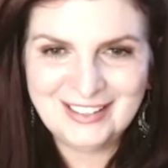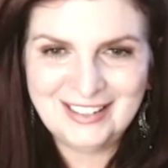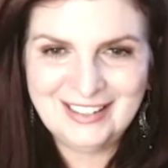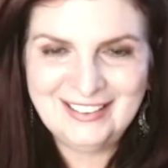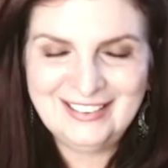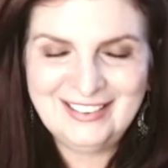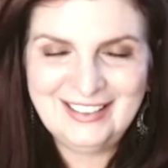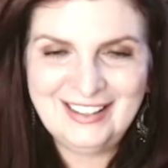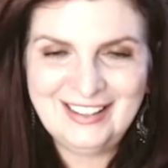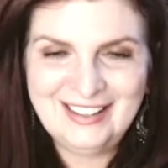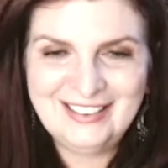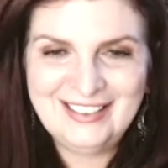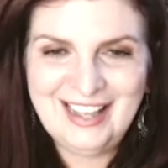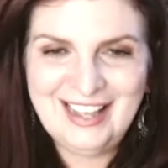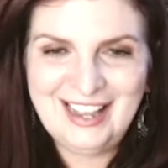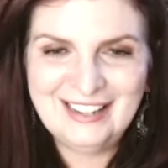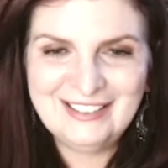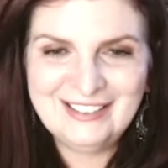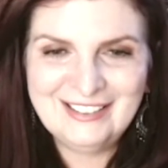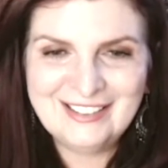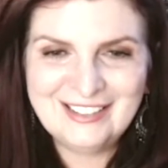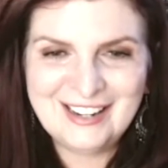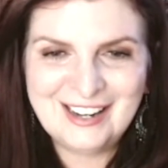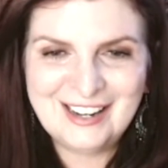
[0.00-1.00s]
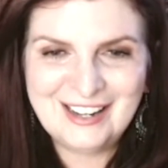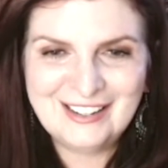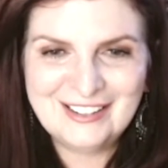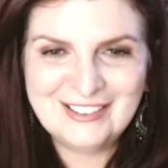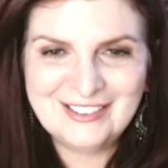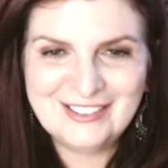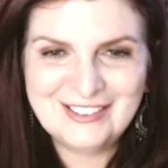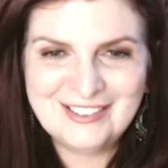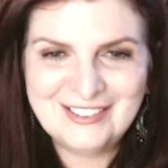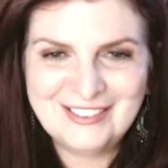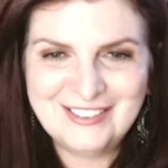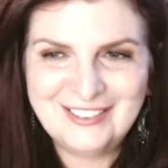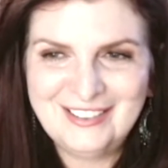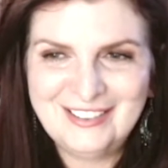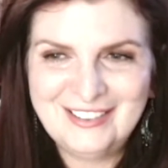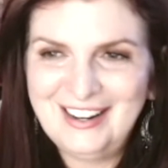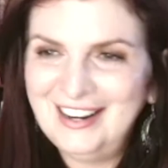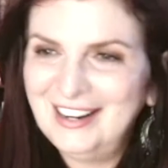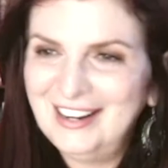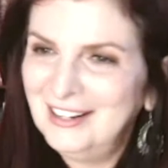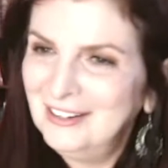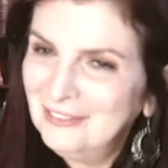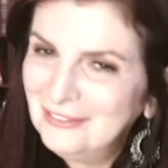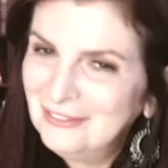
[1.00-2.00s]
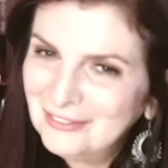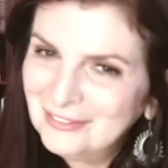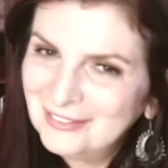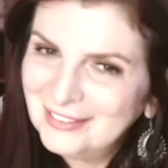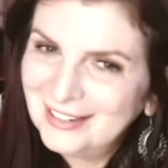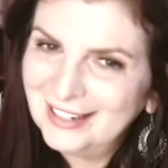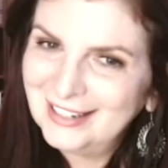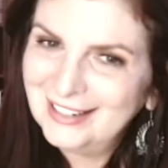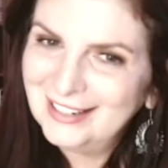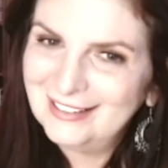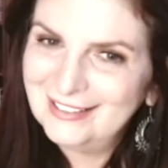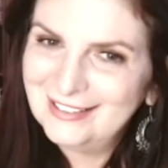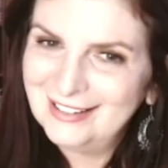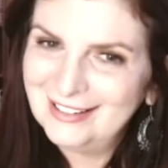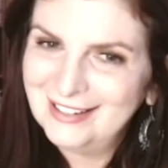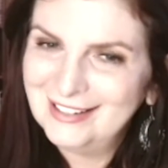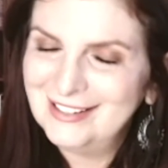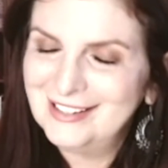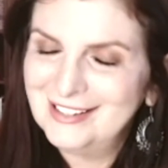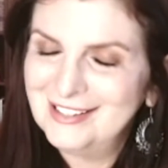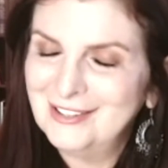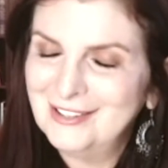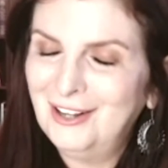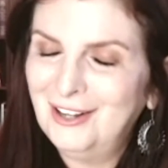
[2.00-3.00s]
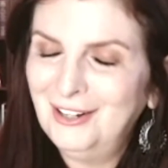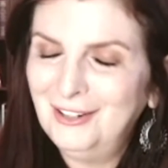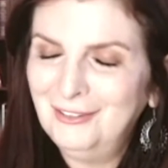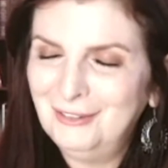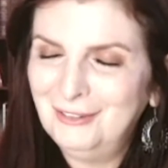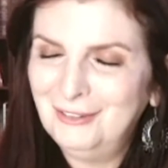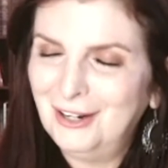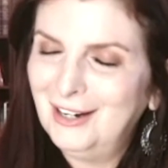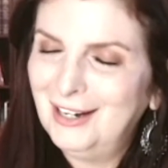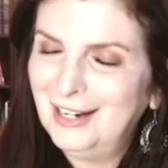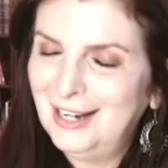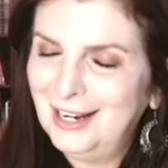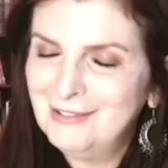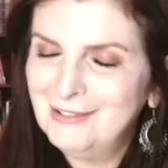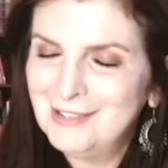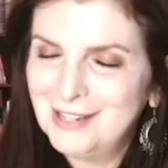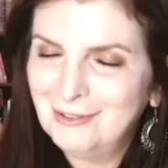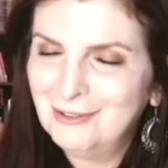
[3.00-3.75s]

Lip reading: And then that changed her life, like it changes all of our lives.